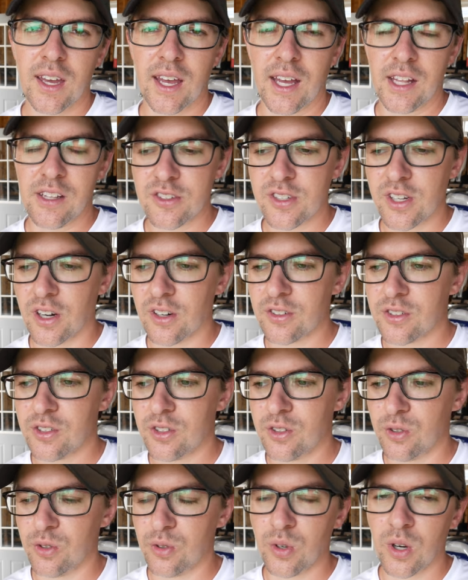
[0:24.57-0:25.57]
and start
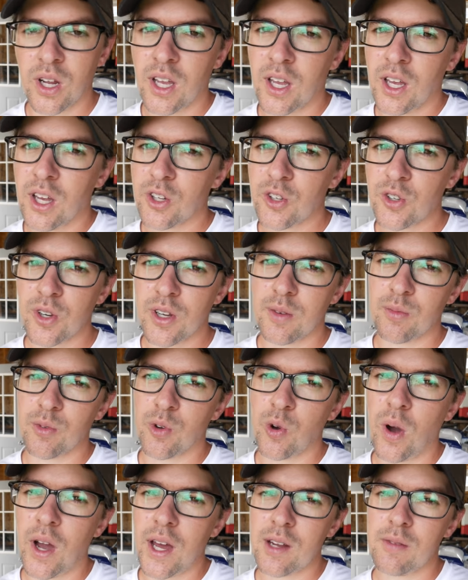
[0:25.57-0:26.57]
to creep
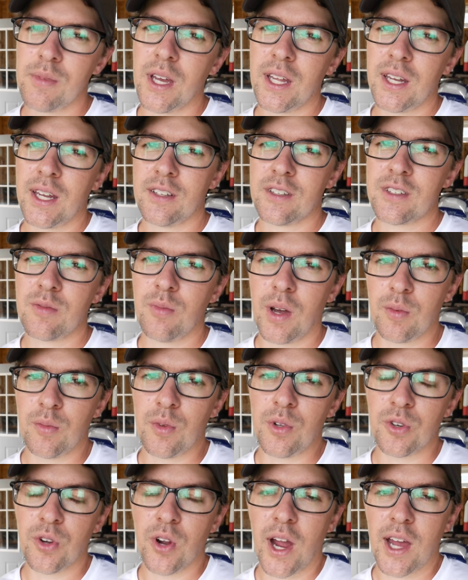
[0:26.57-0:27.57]
quite a bit into my
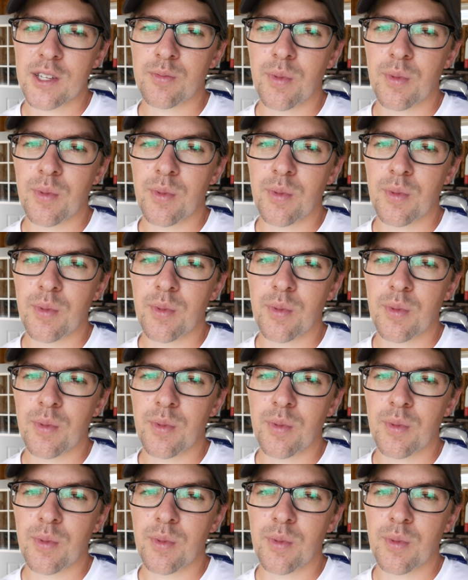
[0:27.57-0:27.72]
bluegrass